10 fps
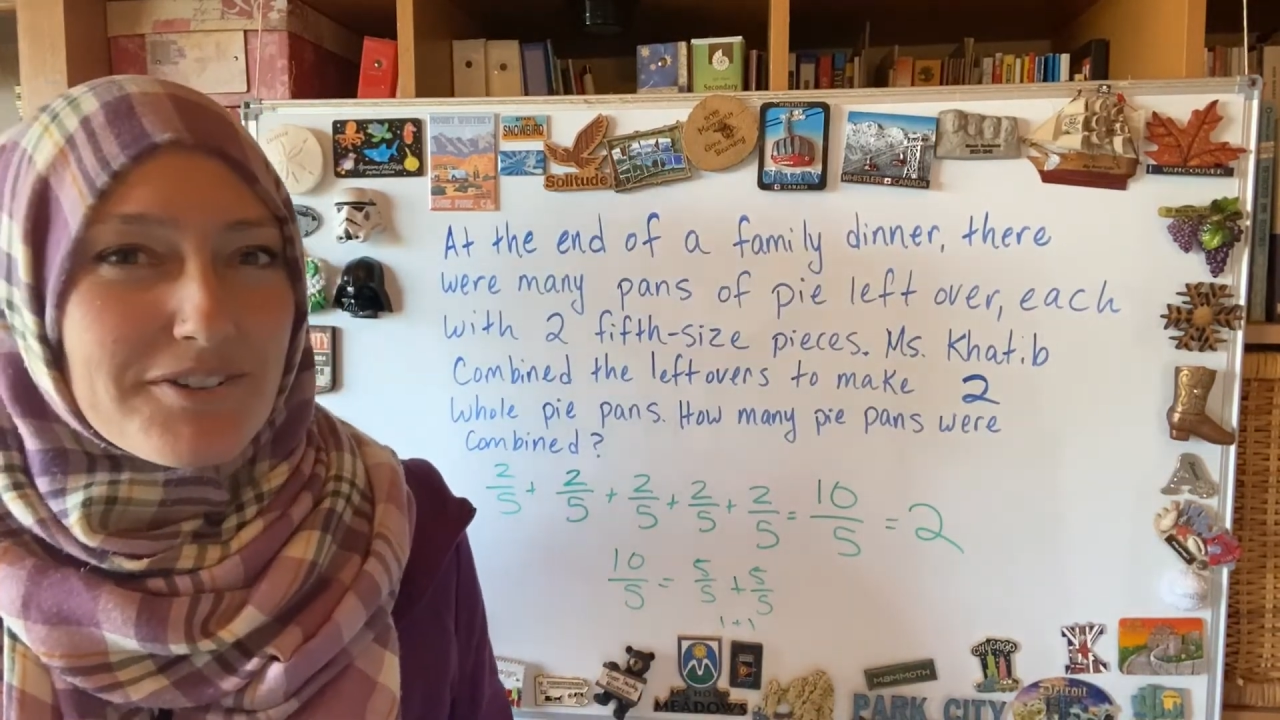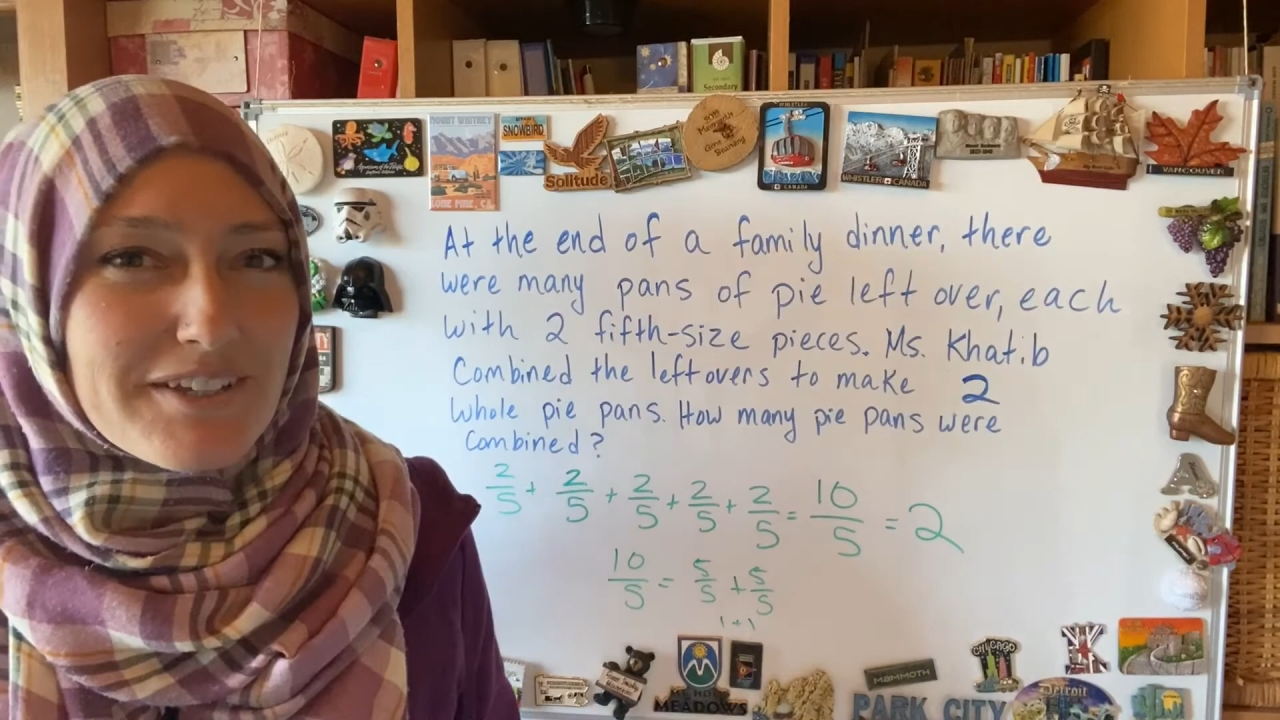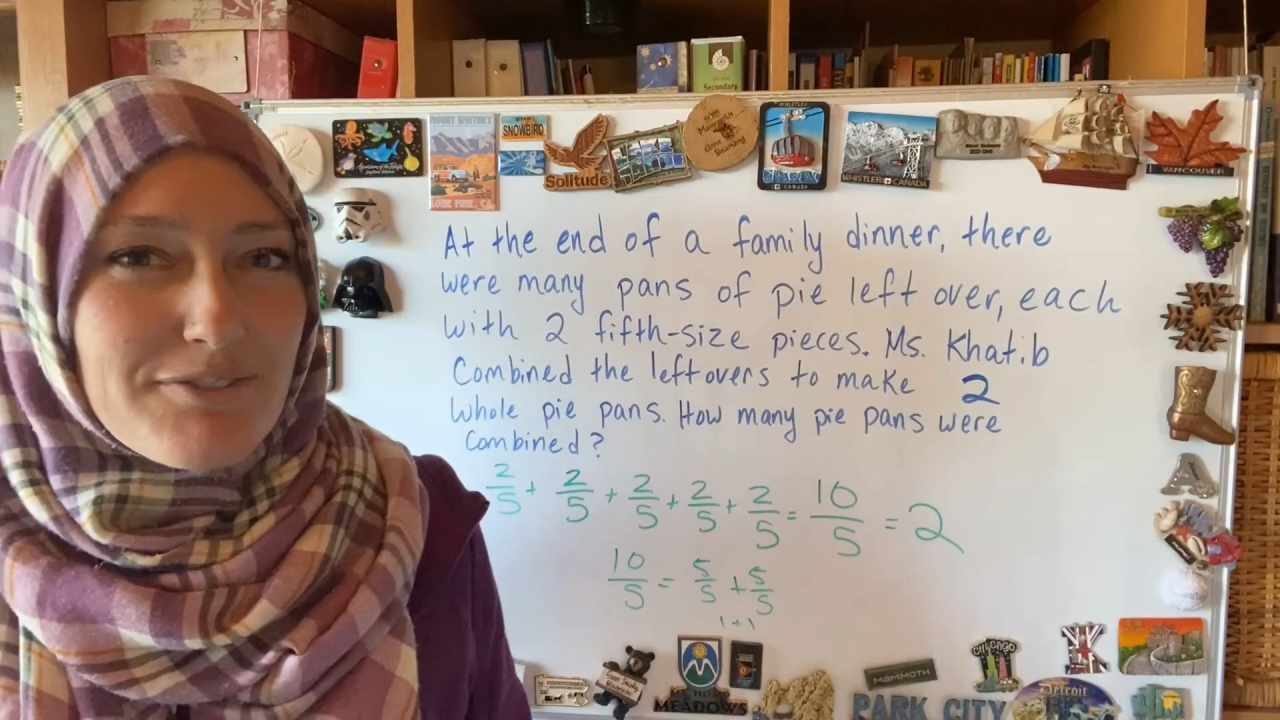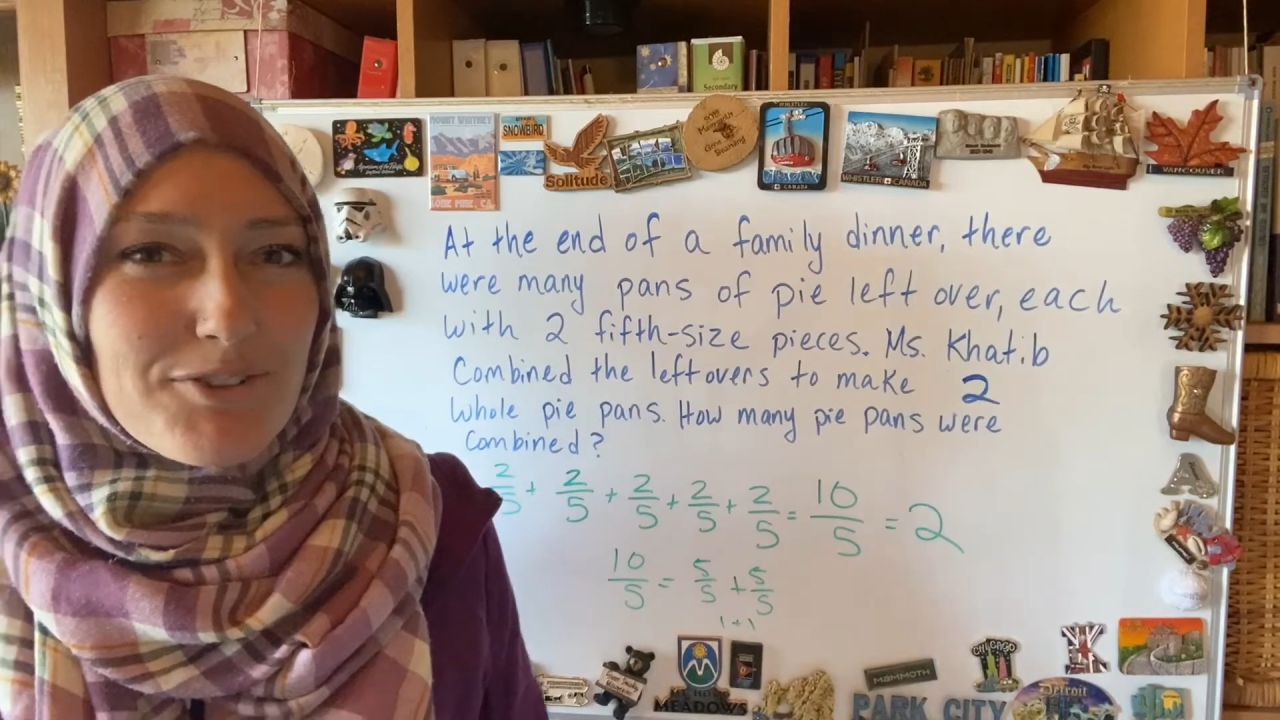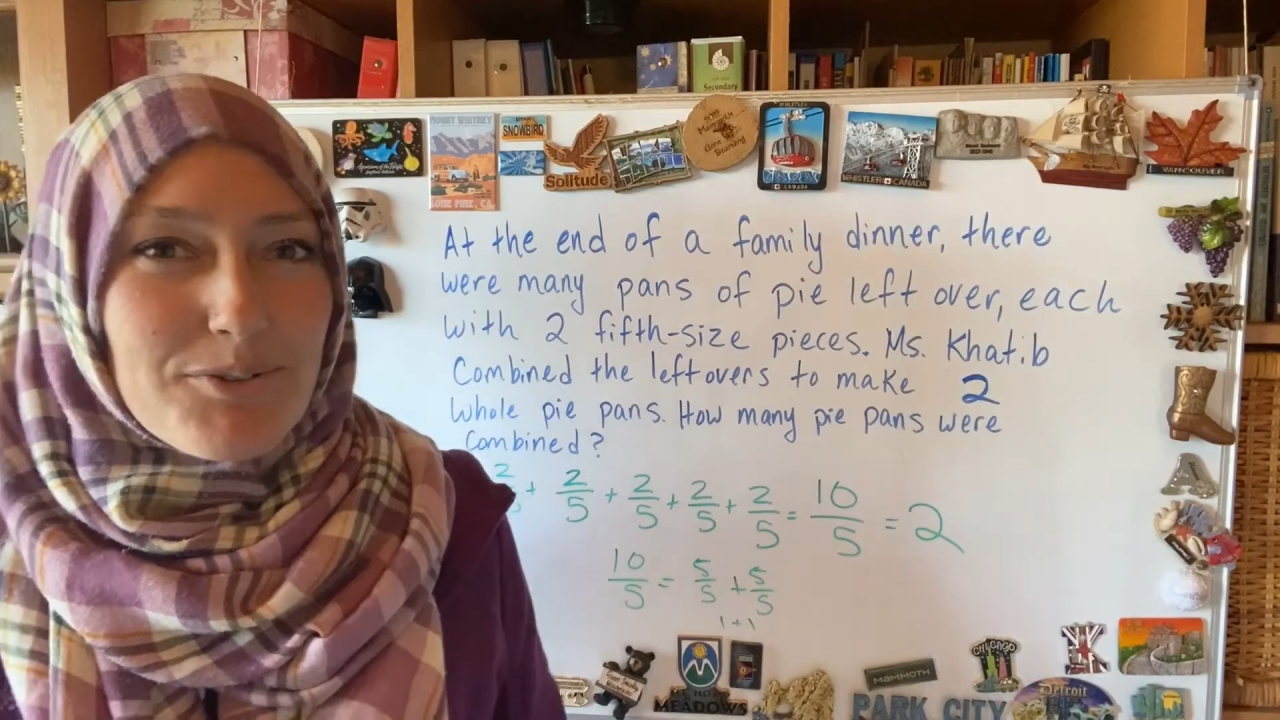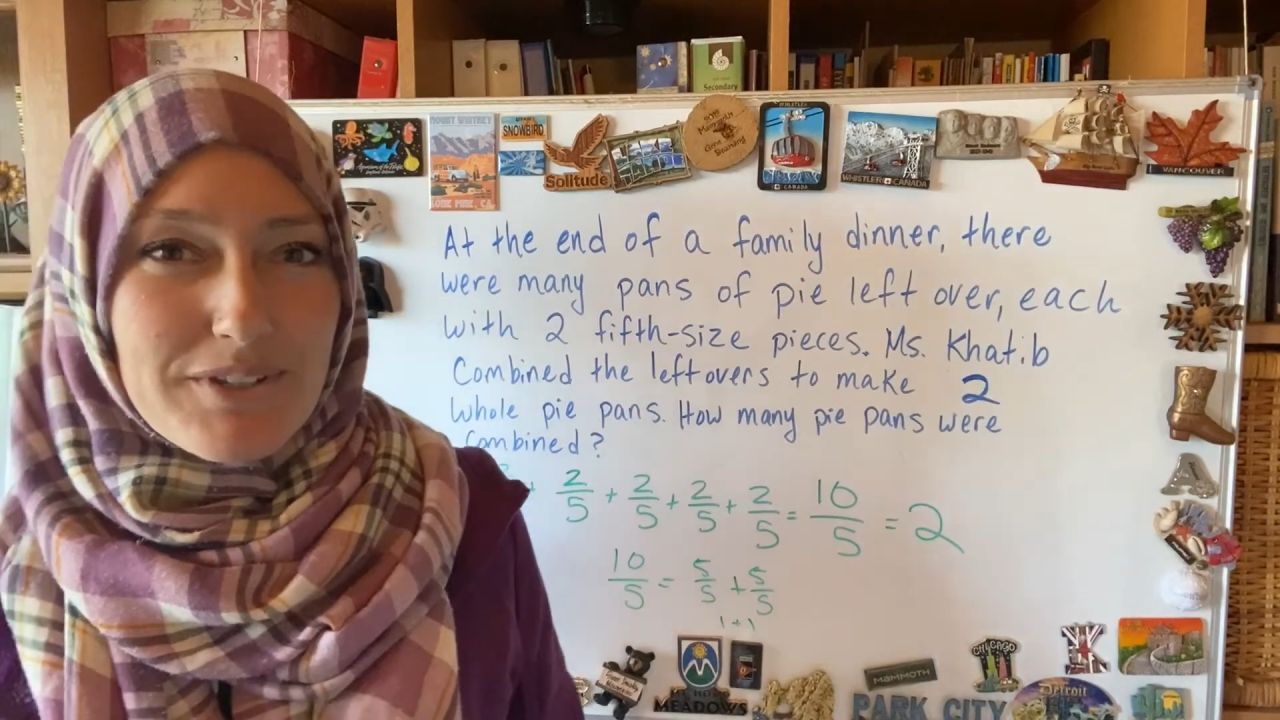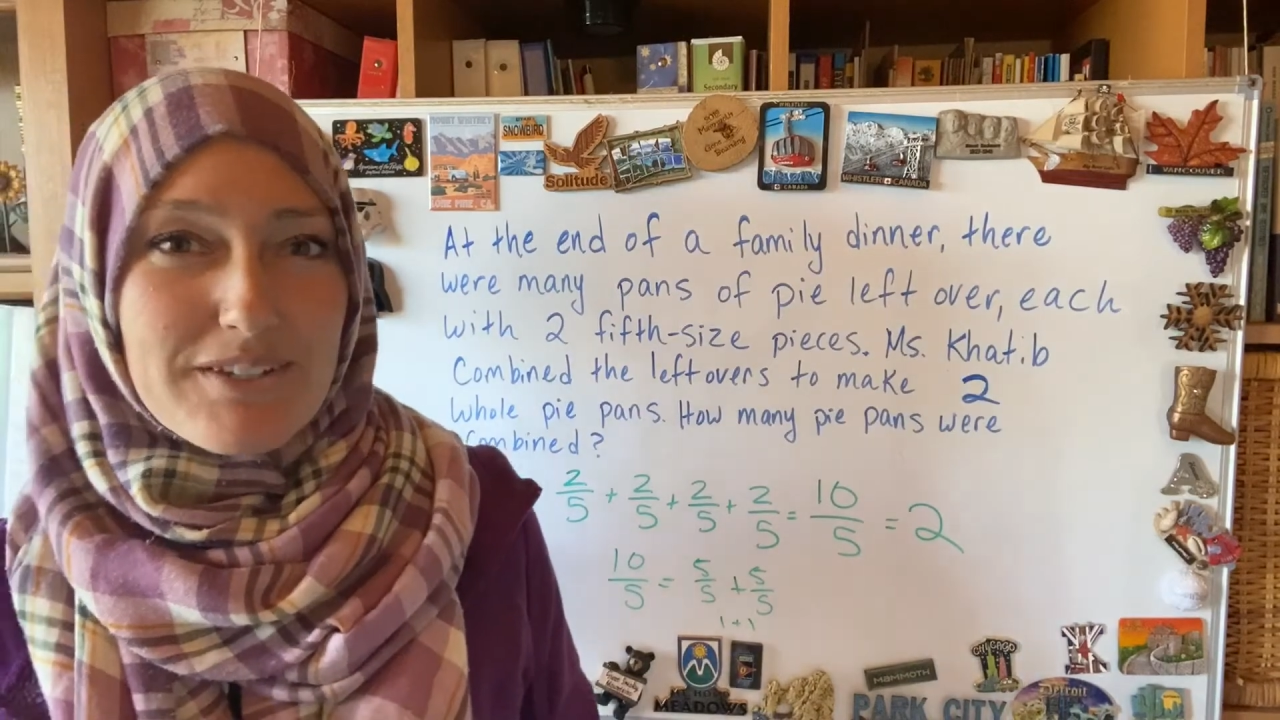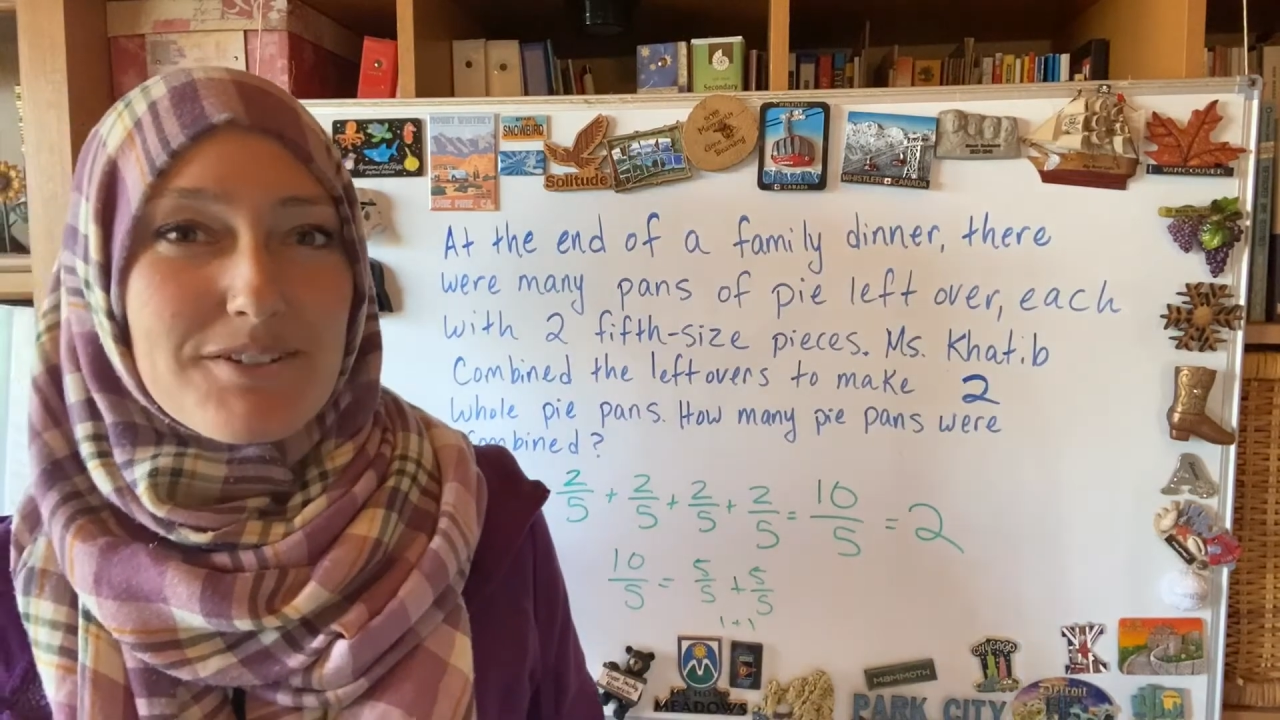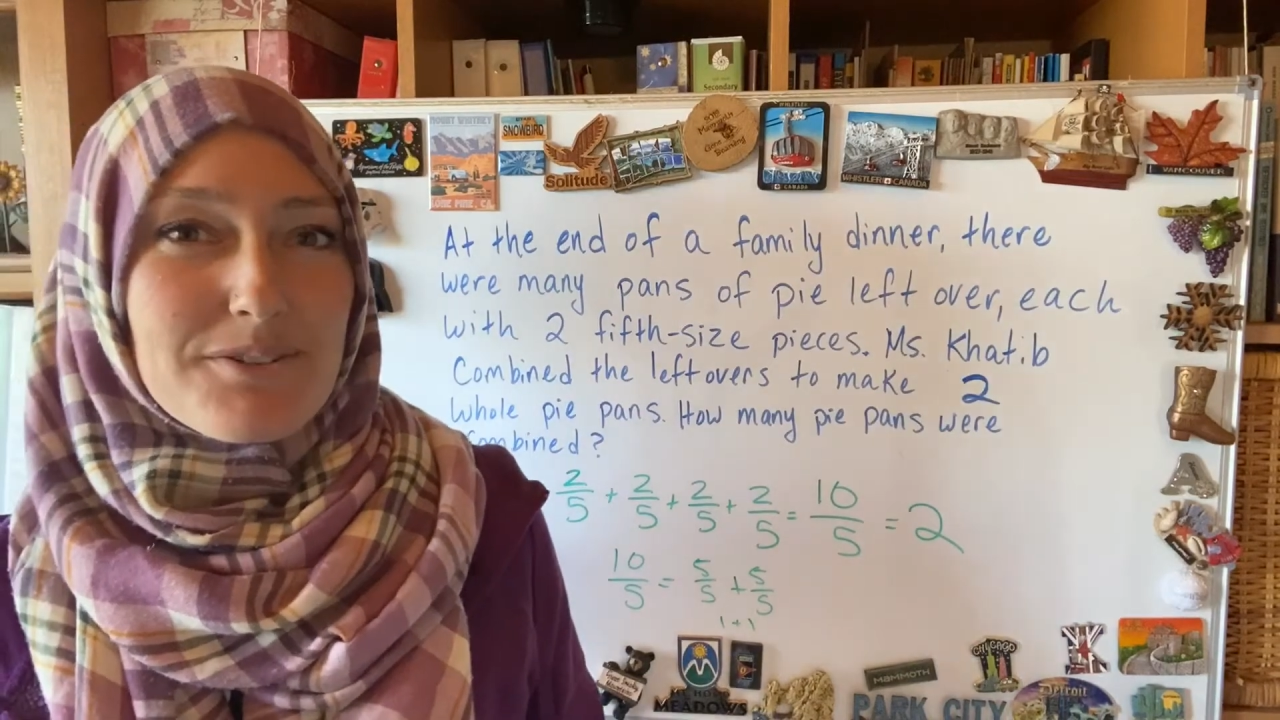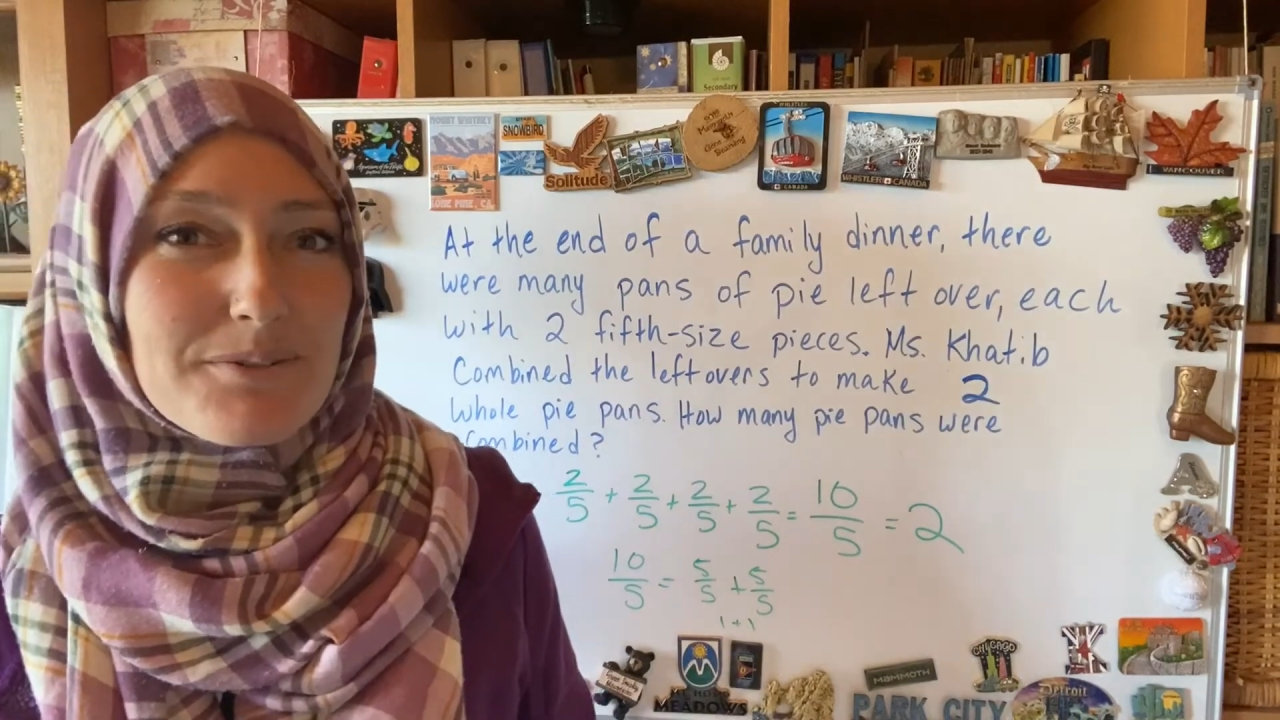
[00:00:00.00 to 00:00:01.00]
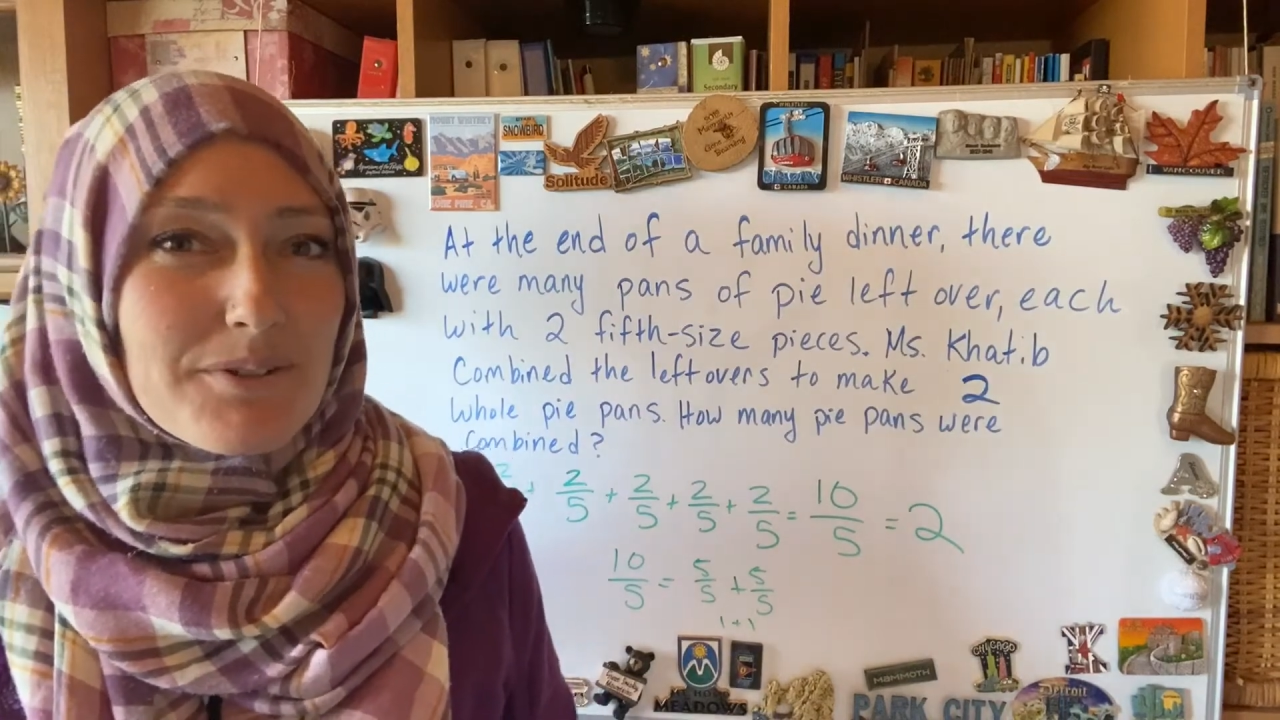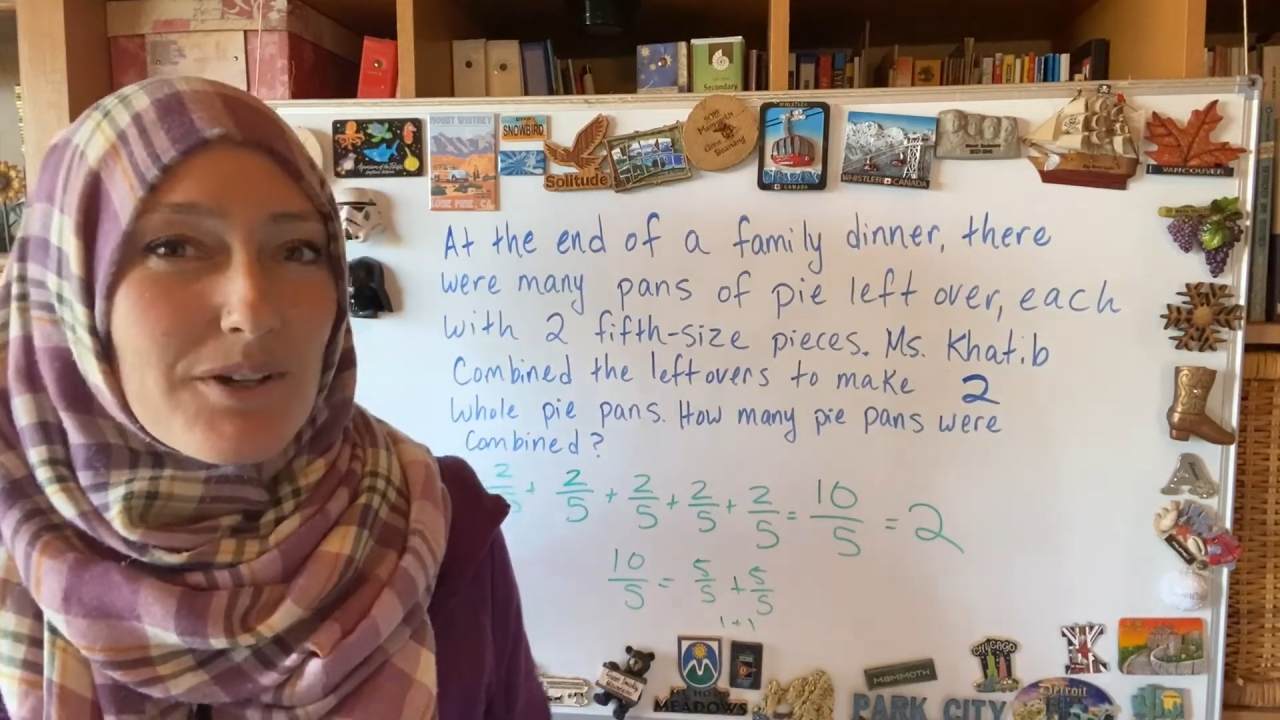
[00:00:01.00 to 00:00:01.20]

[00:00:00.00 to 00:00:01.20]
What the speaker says: if you need to,